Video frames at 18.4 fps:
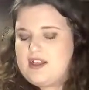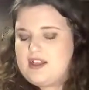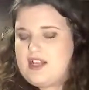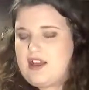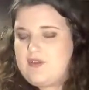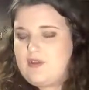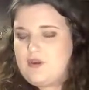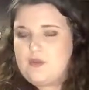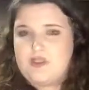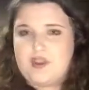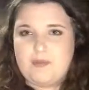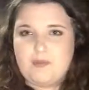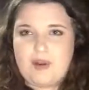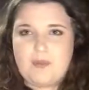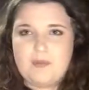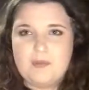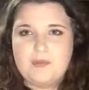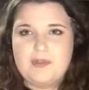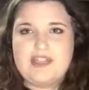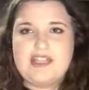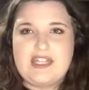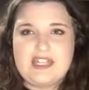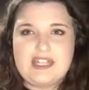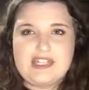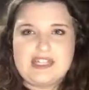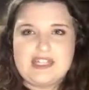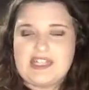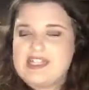Now the only problem with
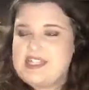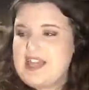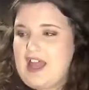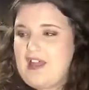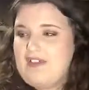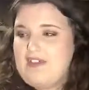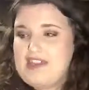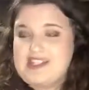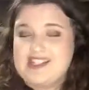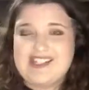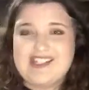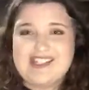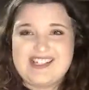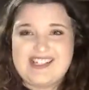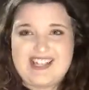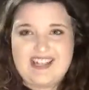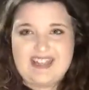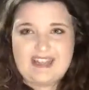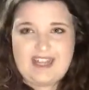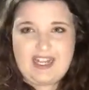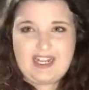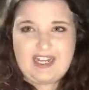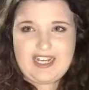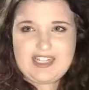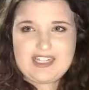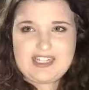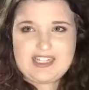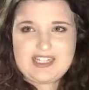this is that this is the
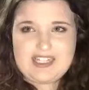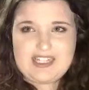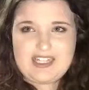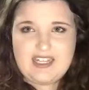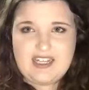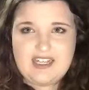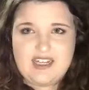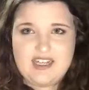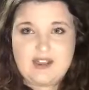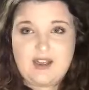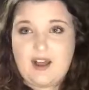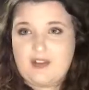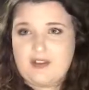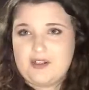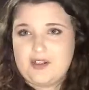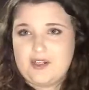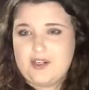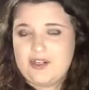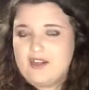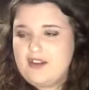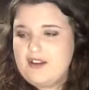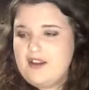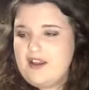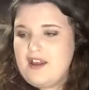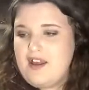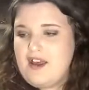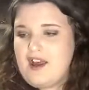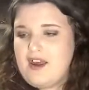lightest color.
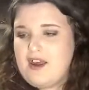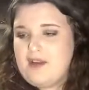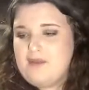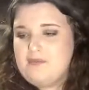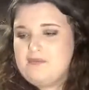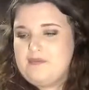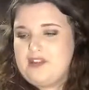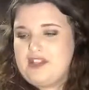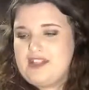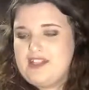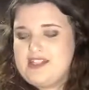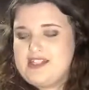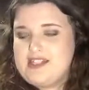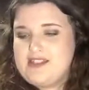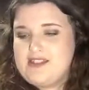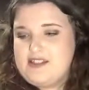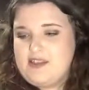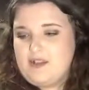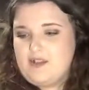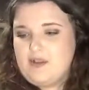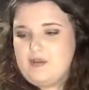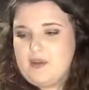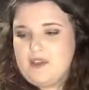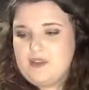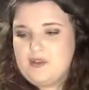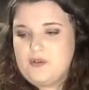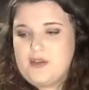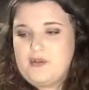It's
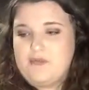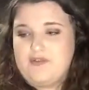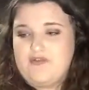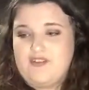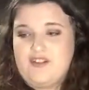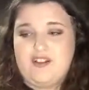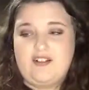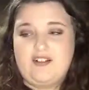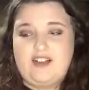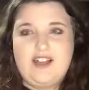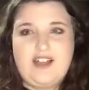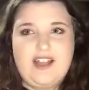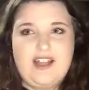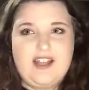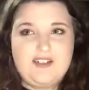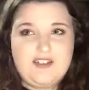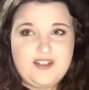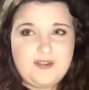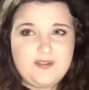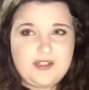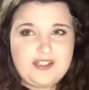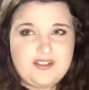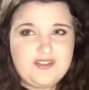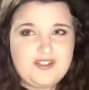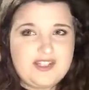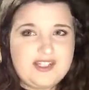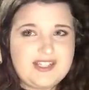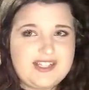01 Creamy Vanilla, and you
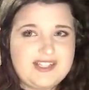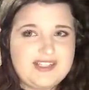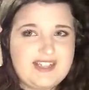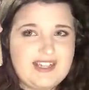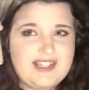can just